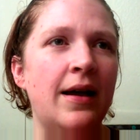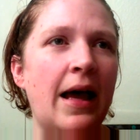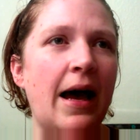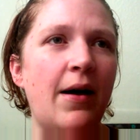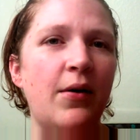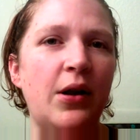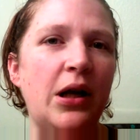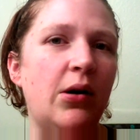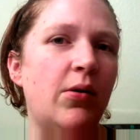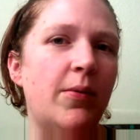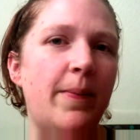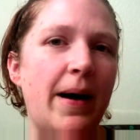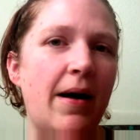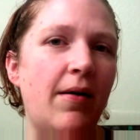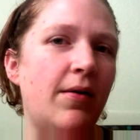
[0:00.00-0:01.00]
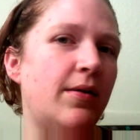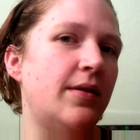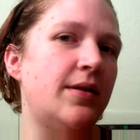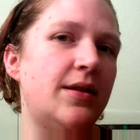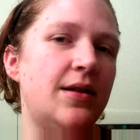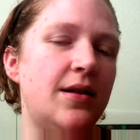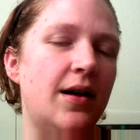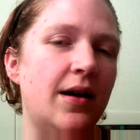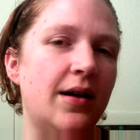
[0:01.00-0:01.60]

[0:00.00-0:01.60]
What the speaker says: how to go about